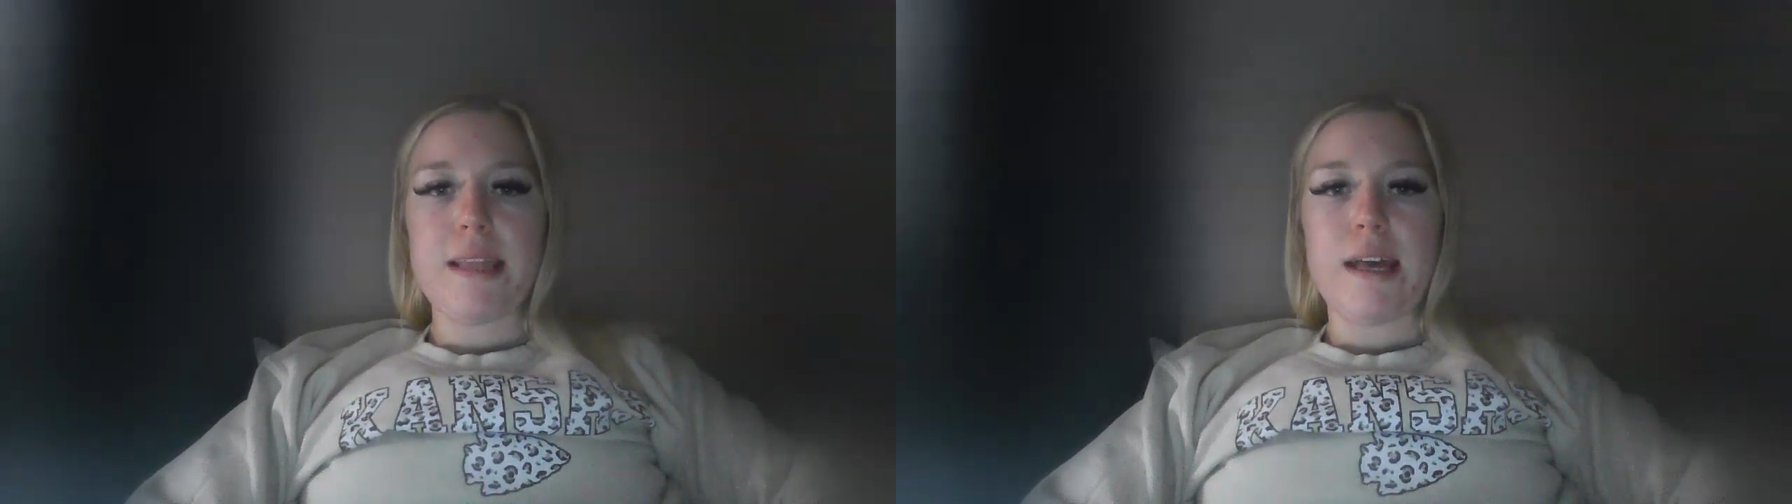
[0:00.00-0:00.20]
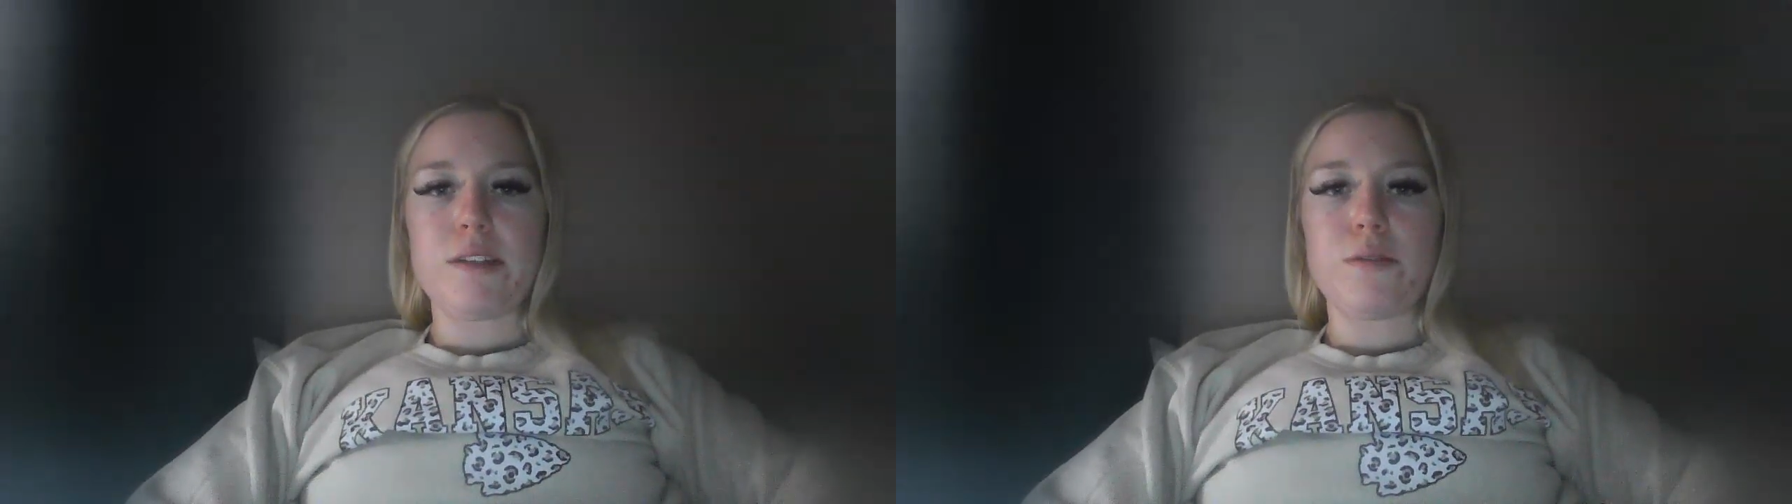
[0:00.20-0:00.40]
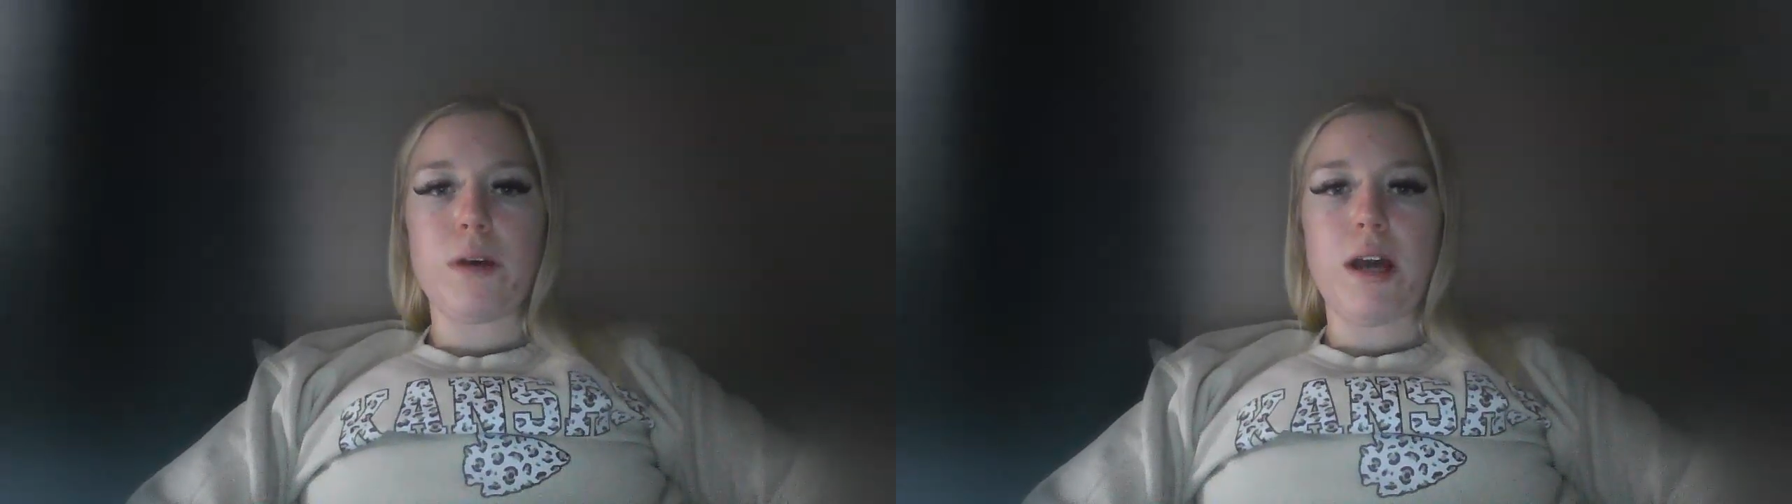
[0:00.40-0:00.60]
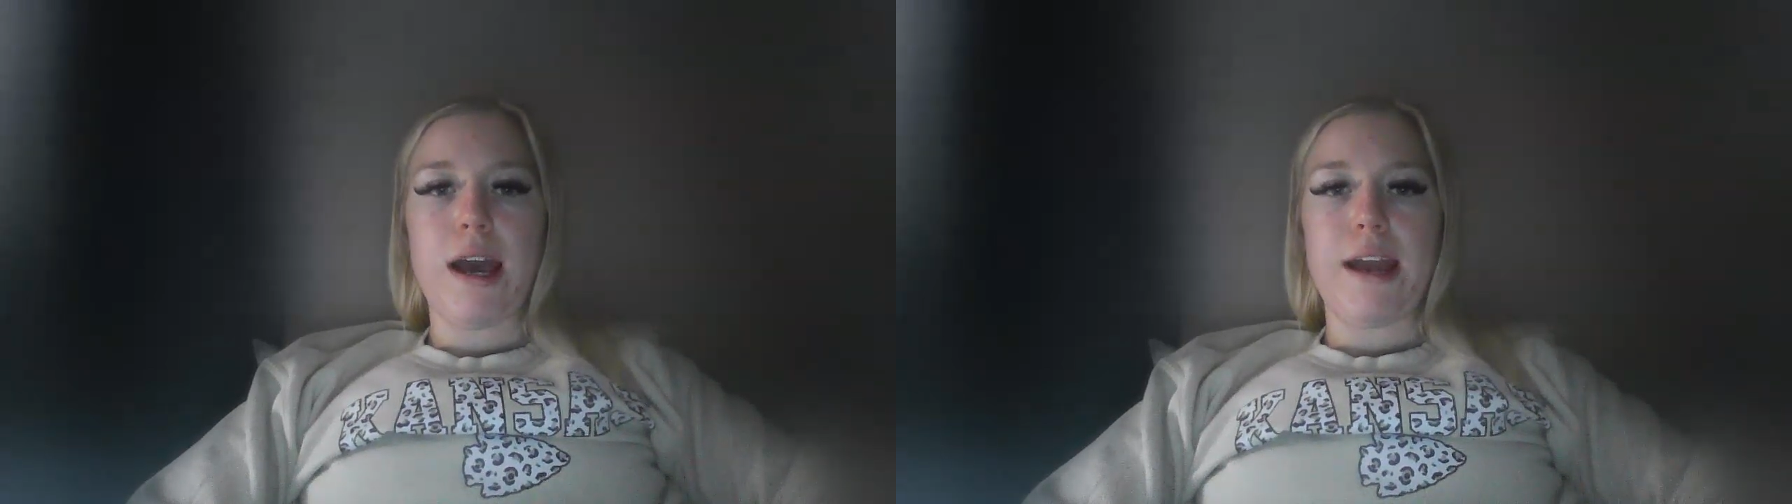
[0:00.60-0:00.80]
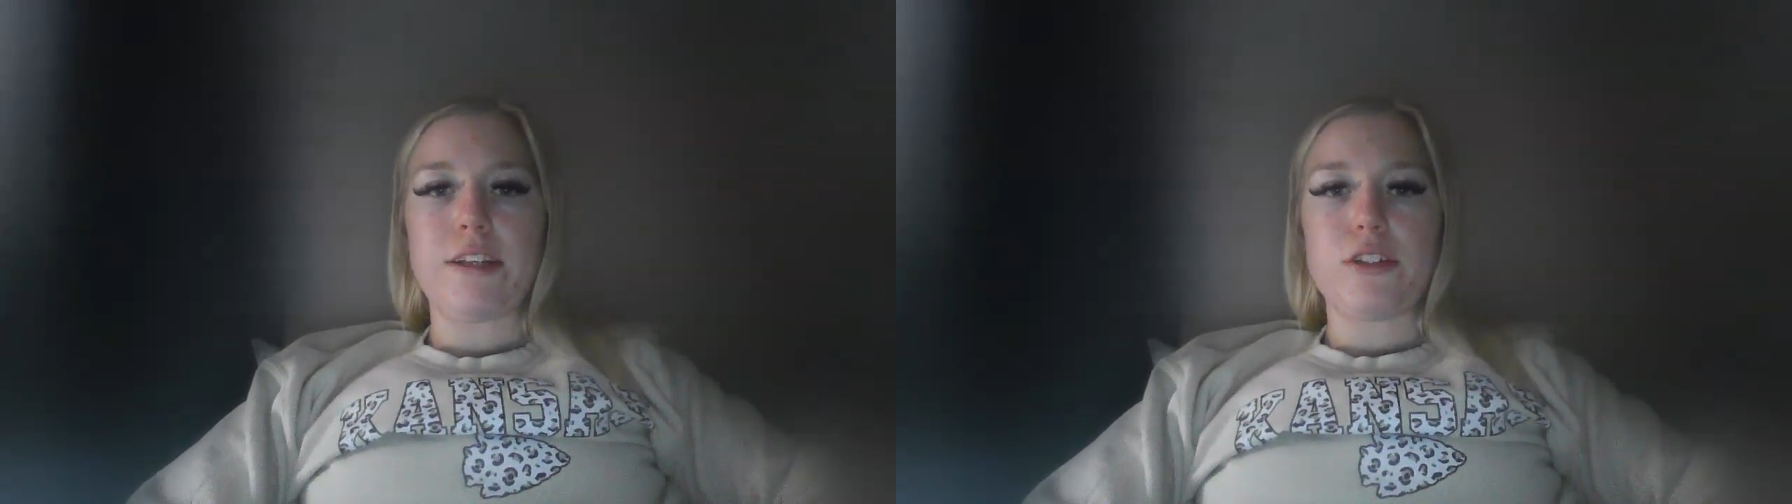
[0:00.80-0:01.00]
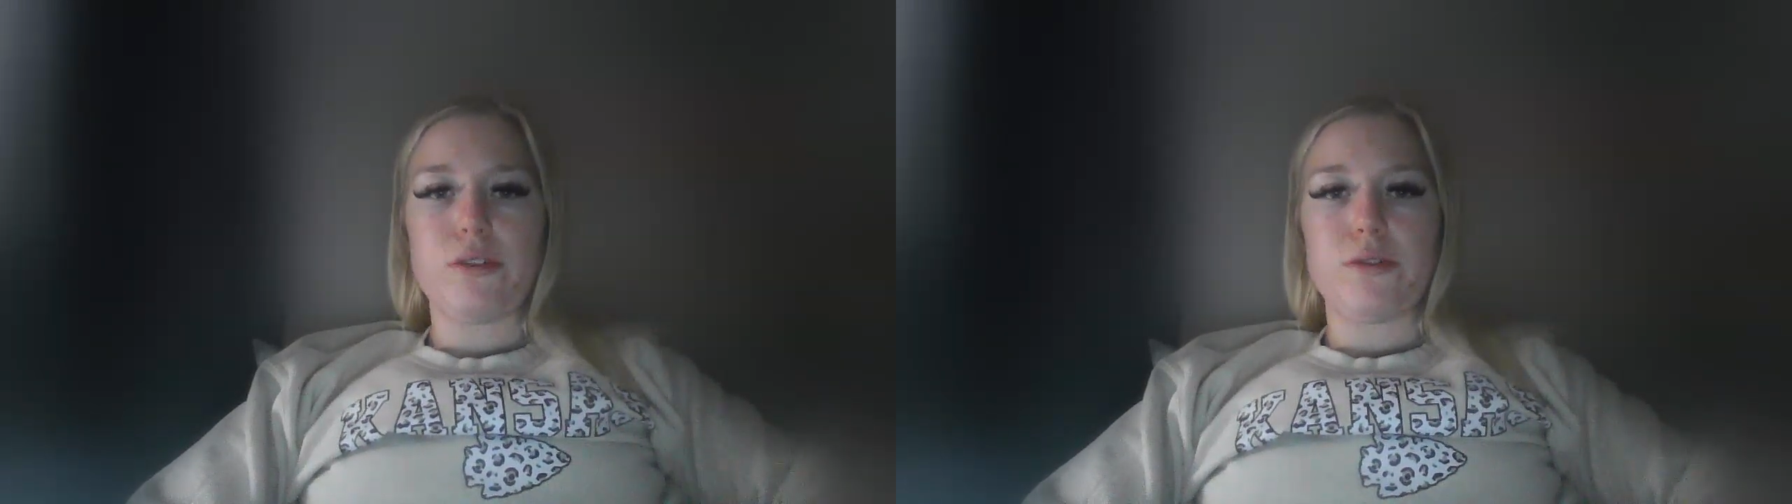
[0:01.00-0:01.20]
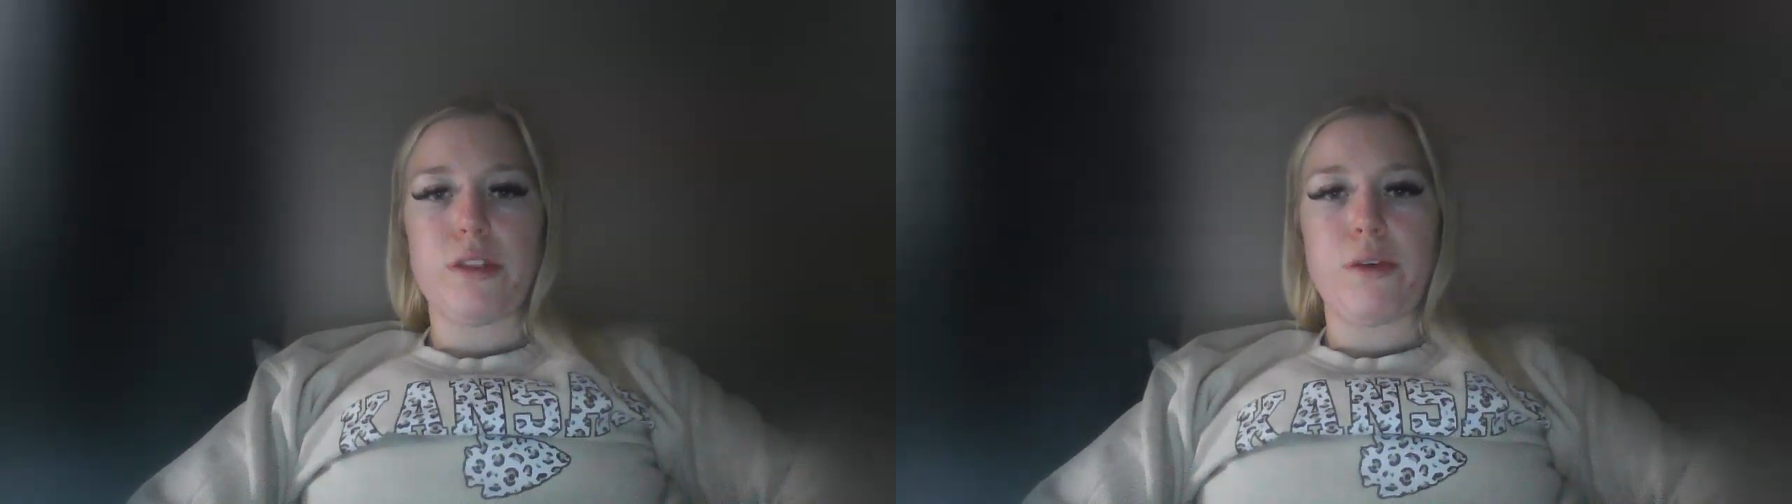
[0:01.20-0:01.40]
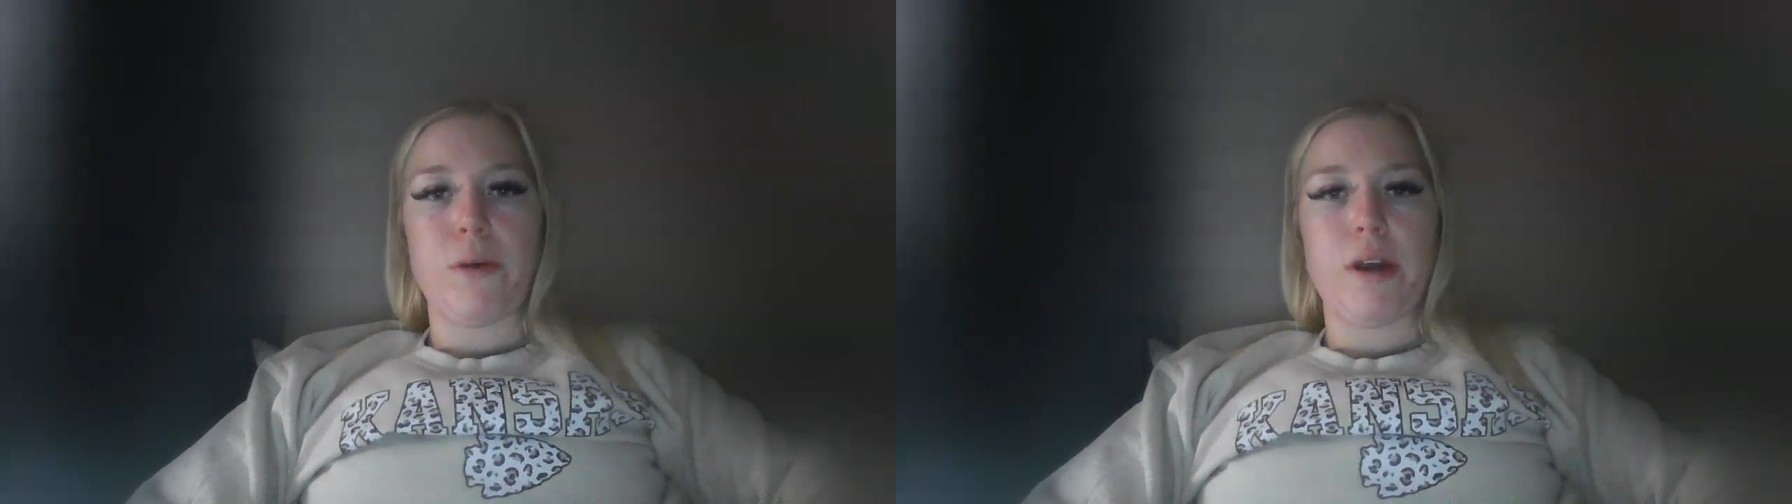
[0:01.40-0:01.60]
that is what I chose,
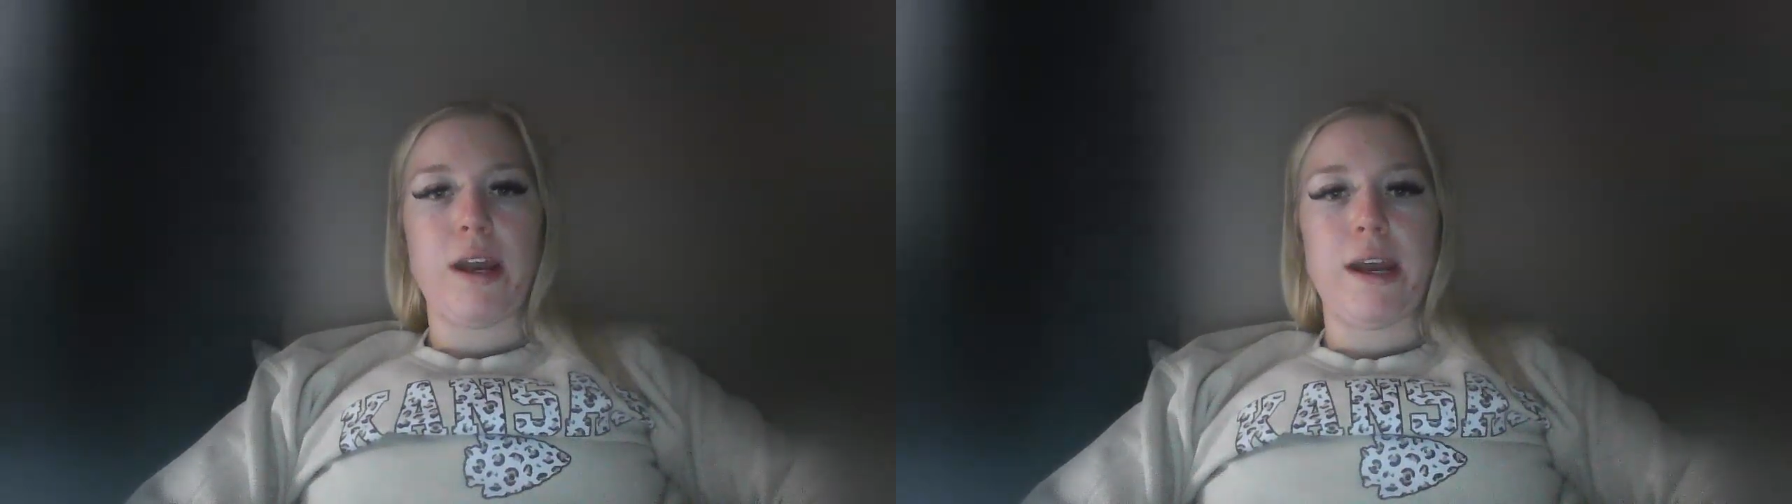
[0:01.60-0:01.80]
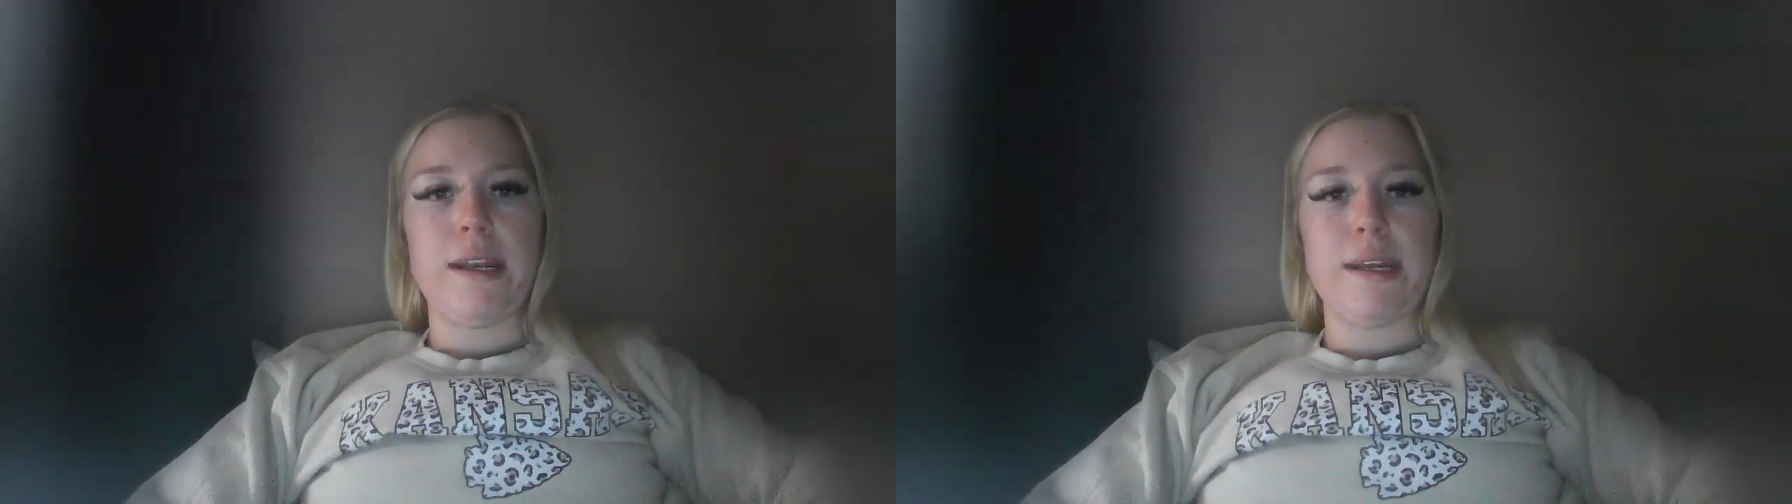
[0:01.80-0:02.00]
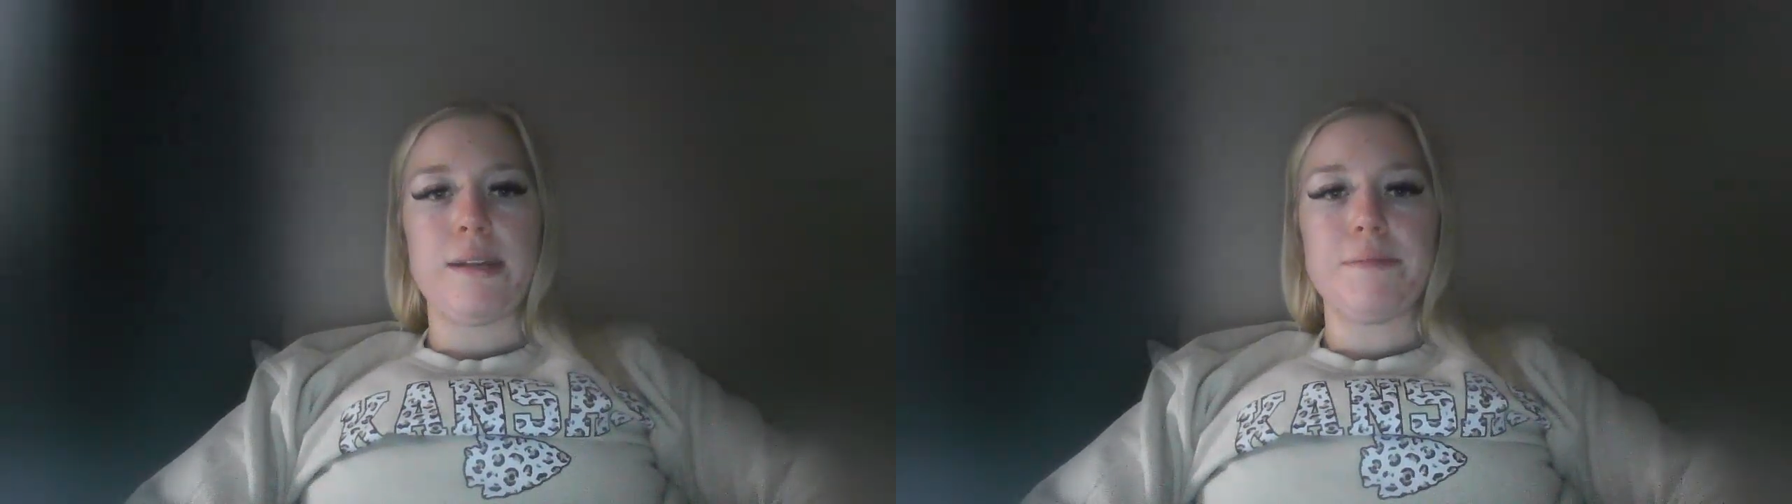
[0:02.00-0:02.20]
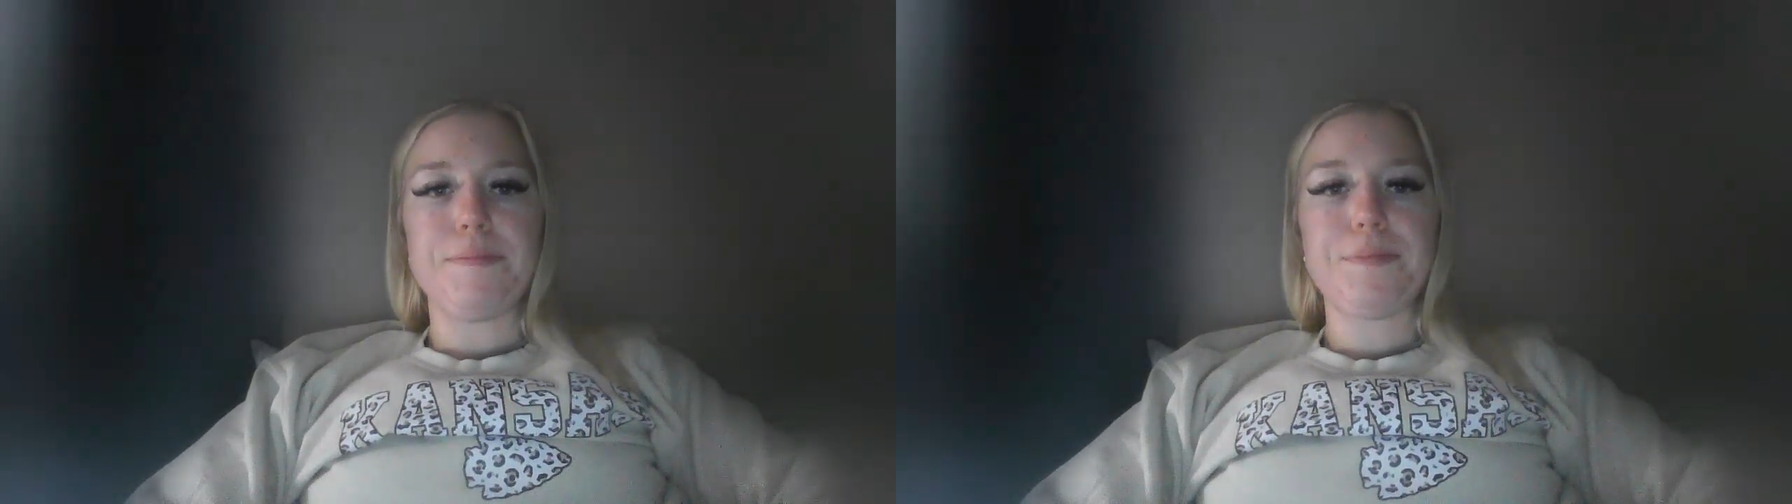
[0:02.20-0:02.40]
the one I did.